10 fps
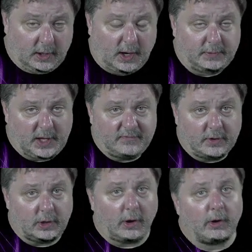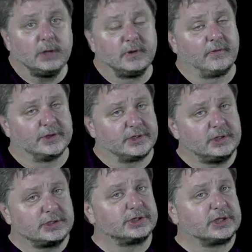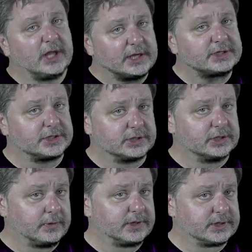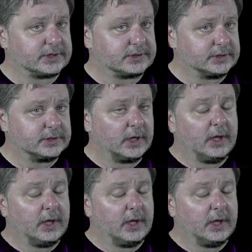Right, but he had a very good argument for this. He didn't just guess this into existence.